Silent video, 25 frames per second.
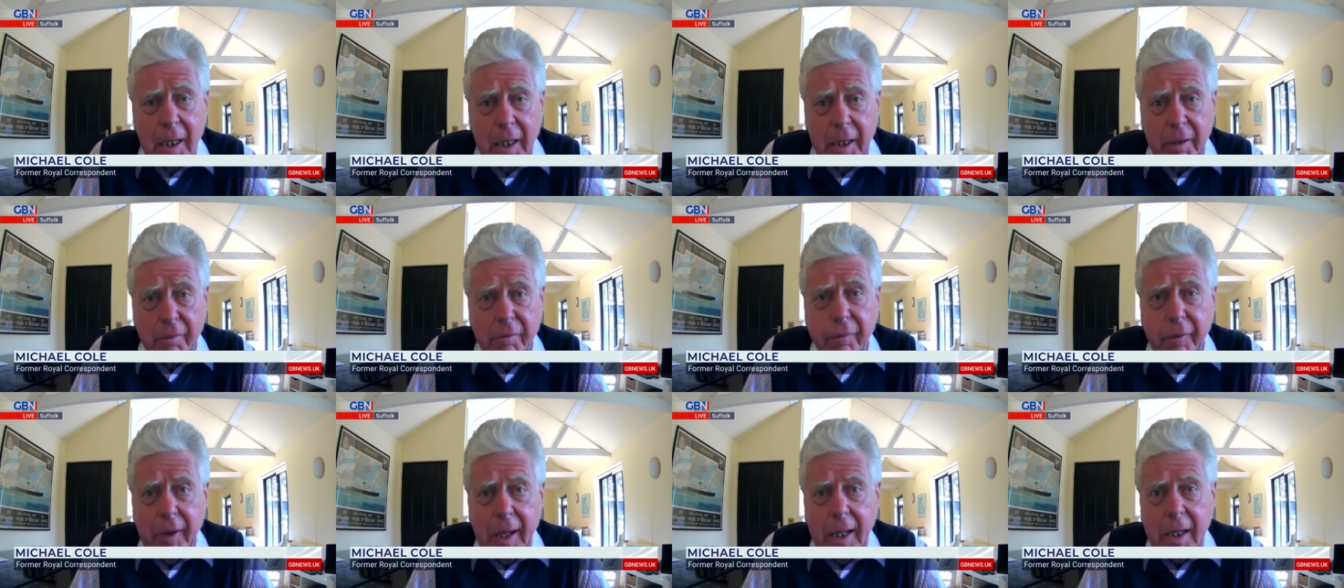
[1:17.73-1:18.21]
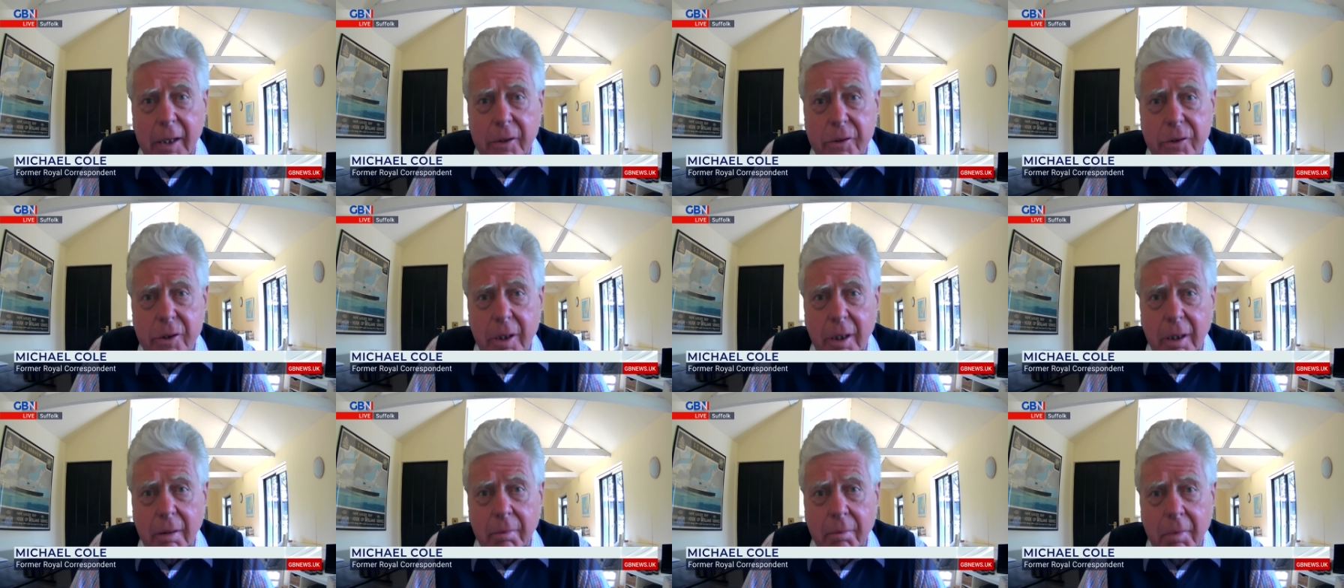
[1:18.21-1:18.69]
In
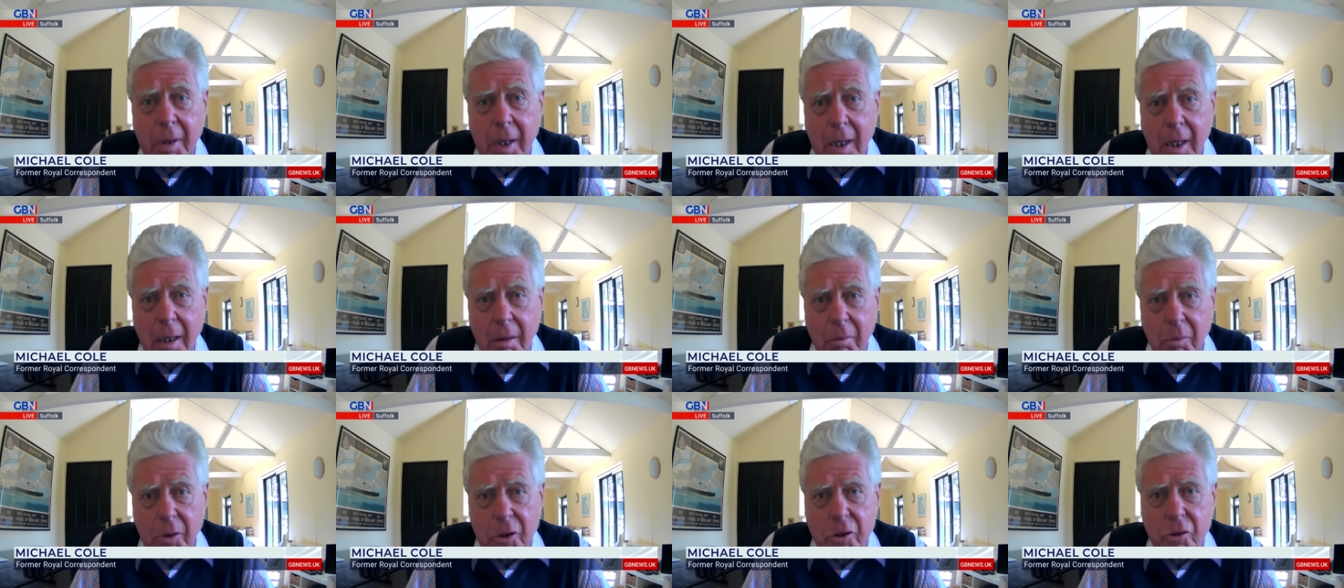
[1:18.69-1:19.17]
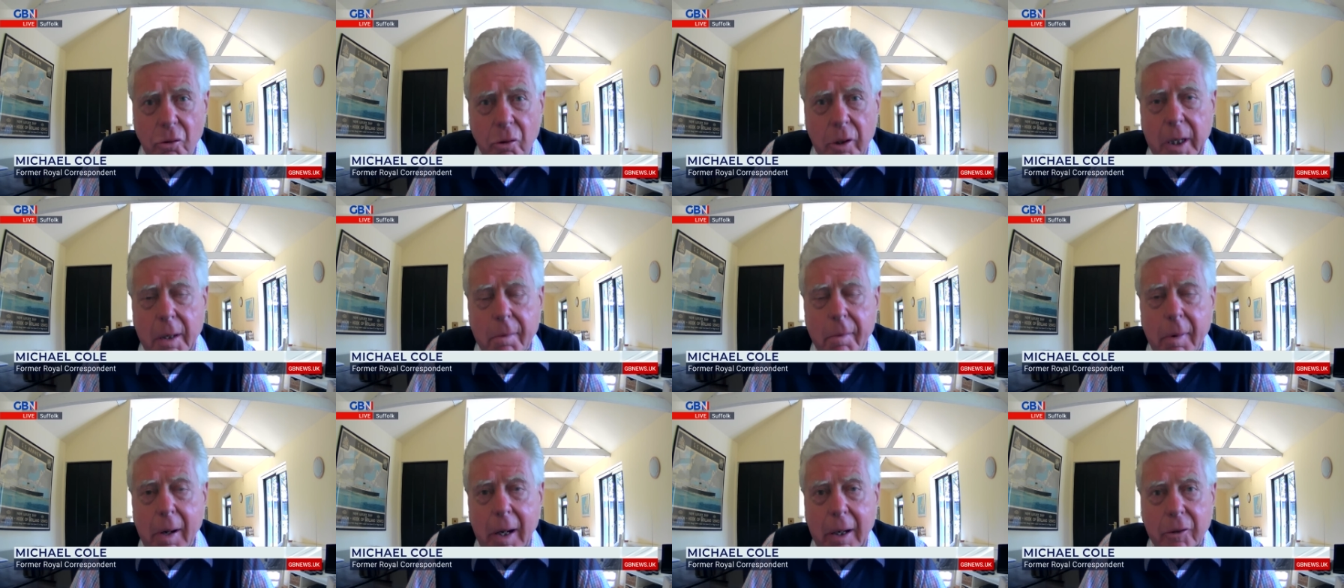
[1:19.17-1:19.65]
fact, we're
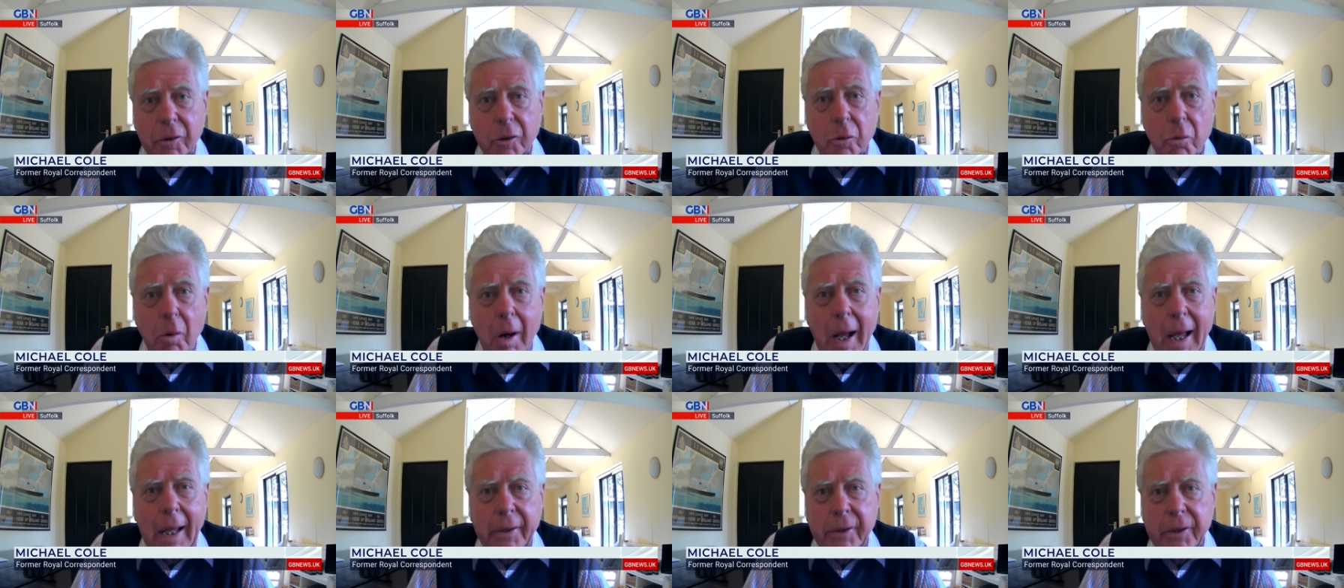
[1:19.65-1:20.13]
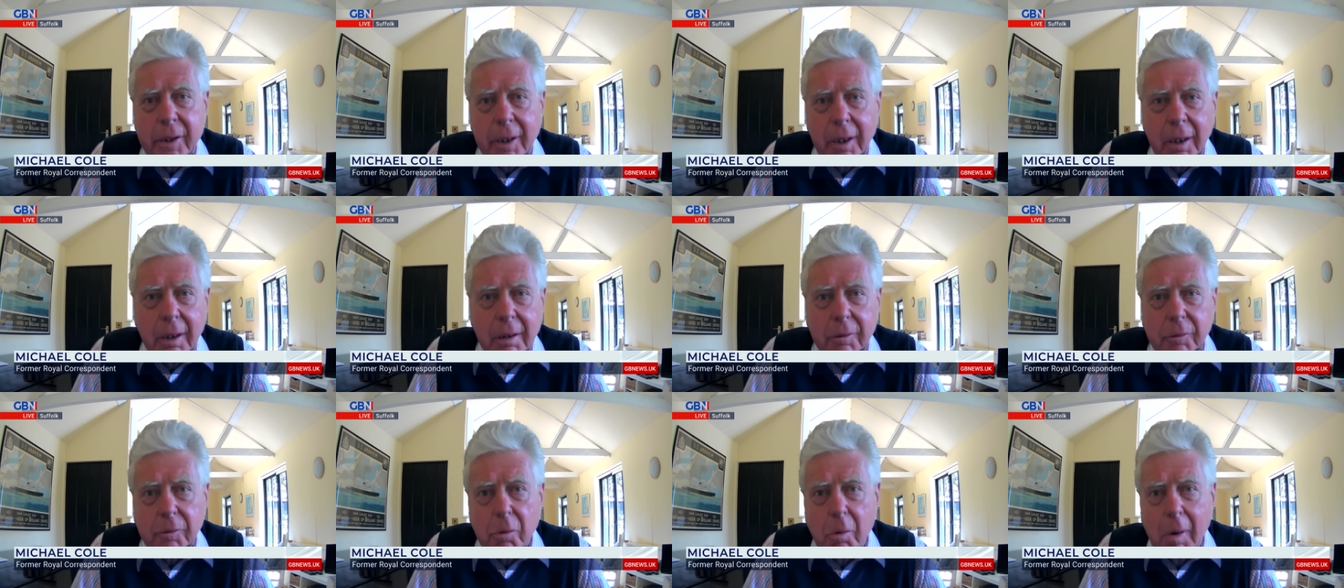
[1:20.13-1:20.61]
talking about
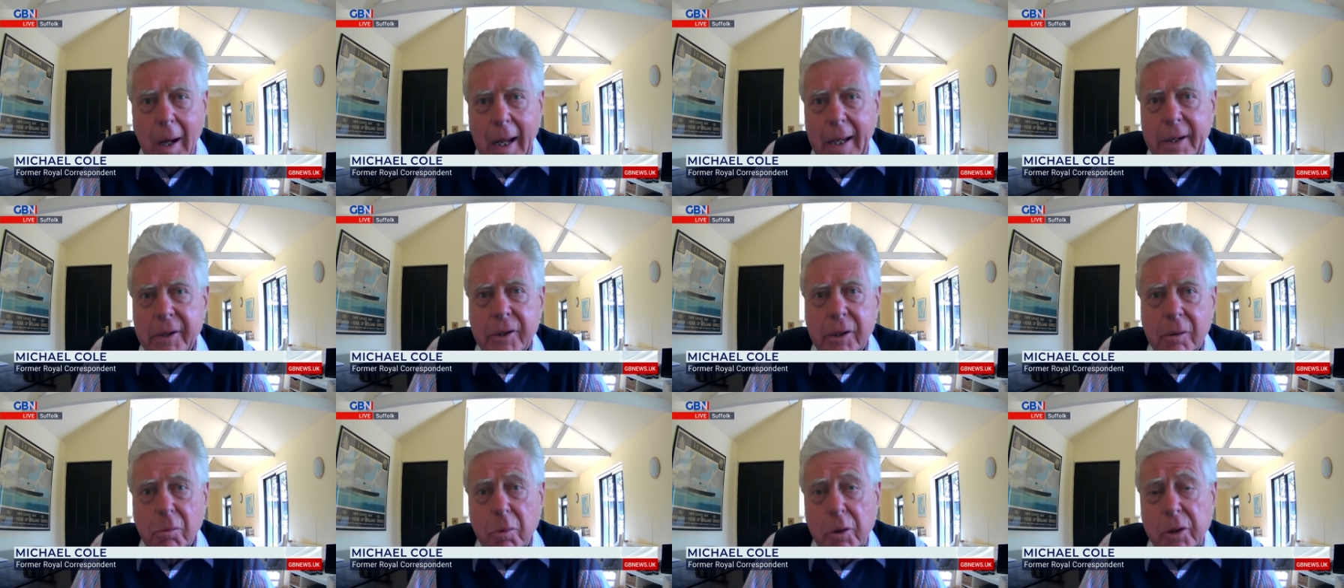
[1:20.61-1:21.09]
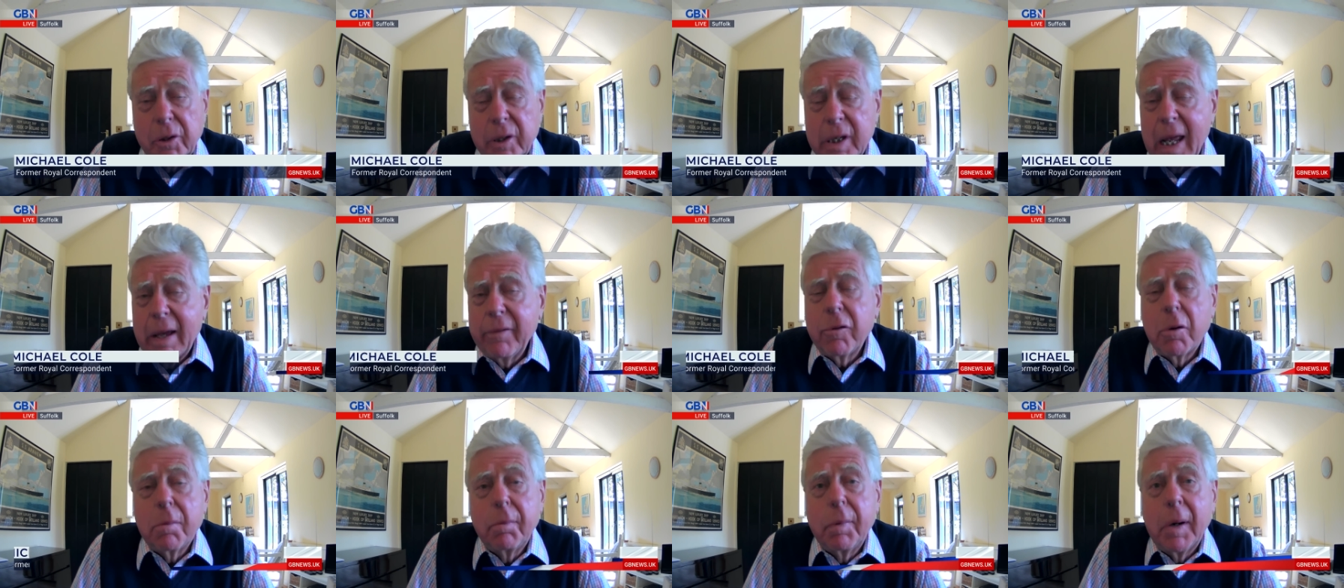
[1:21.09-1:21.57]
Rwanda. Rwanda was
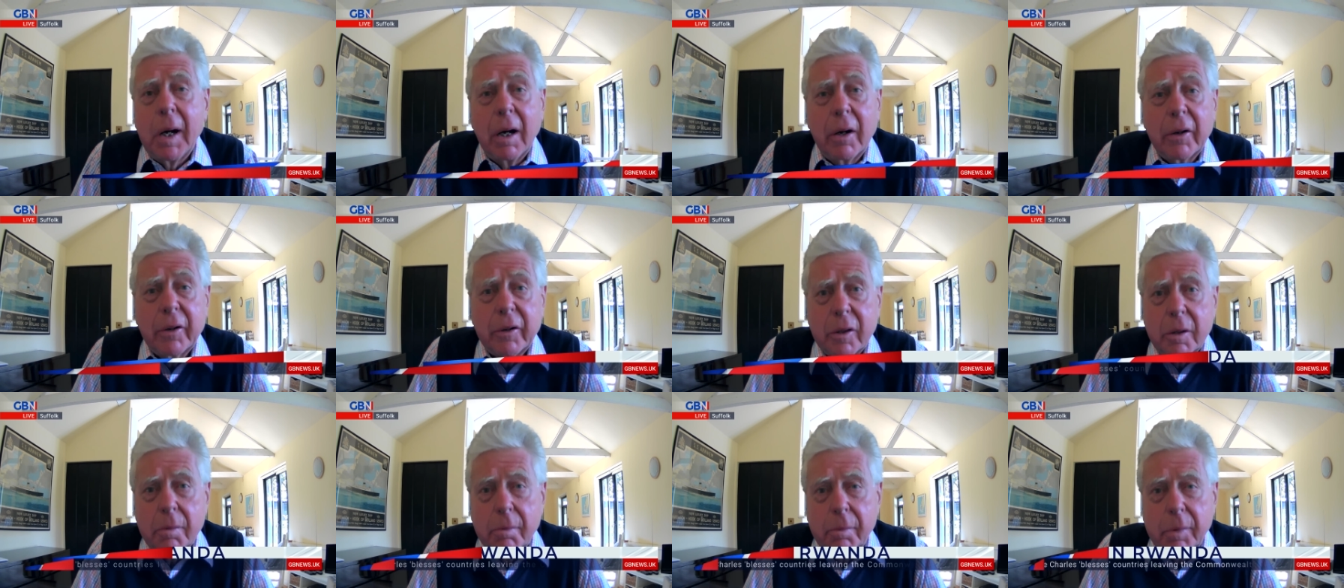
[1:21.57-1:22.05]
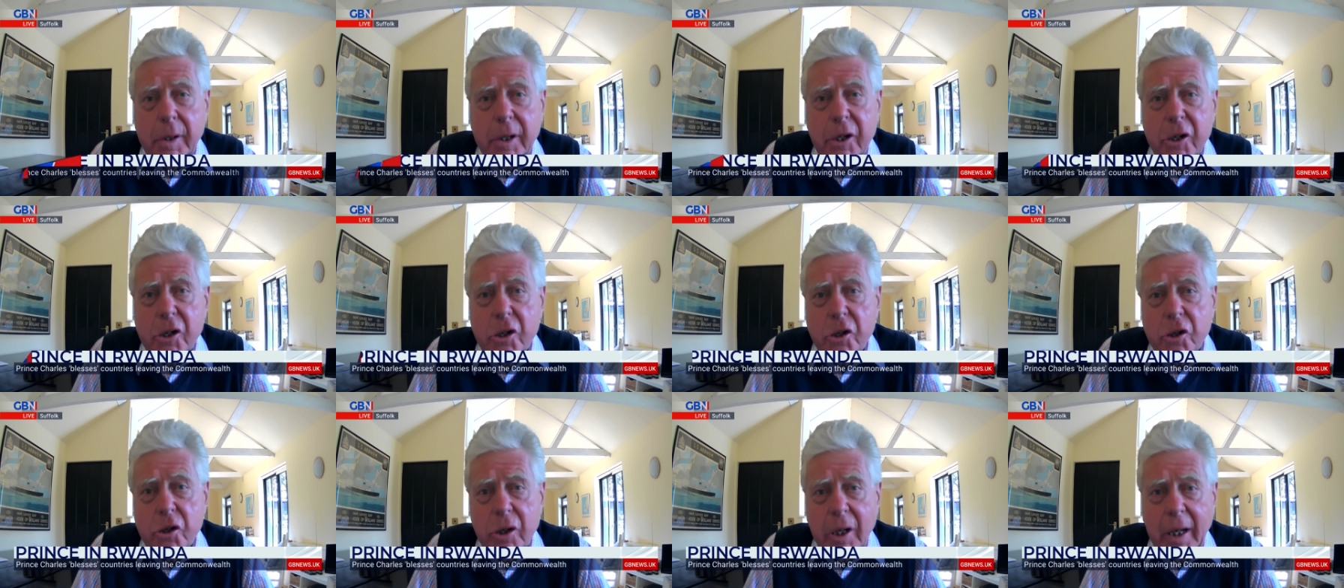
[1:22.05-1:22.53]
never part of the
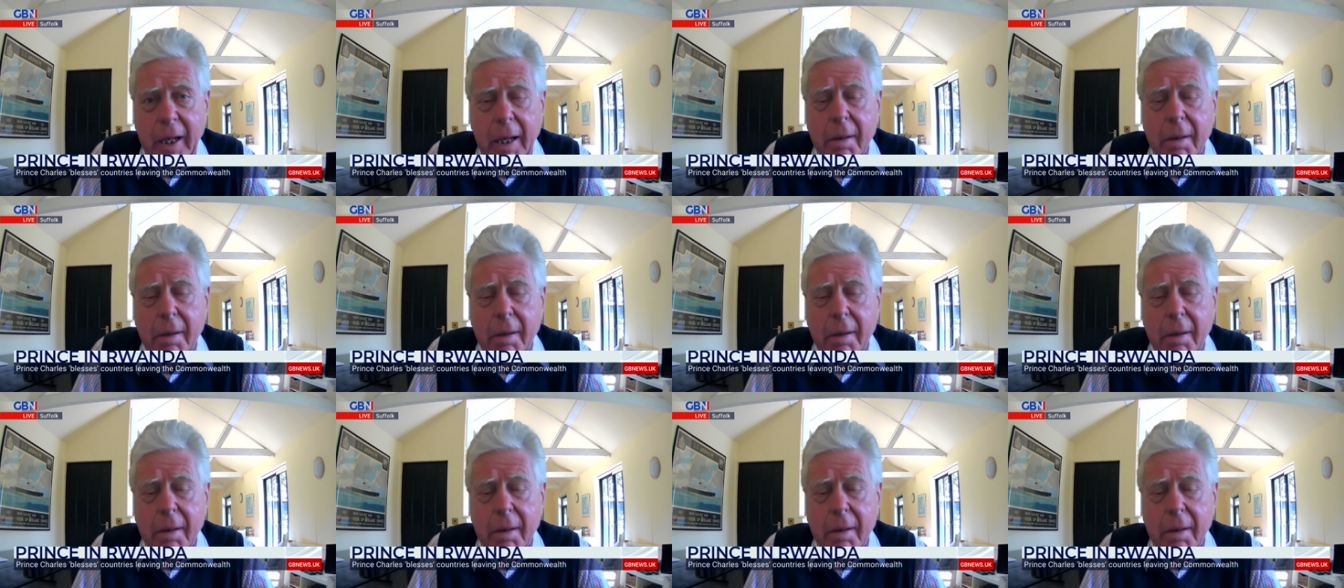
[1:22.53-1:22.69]
British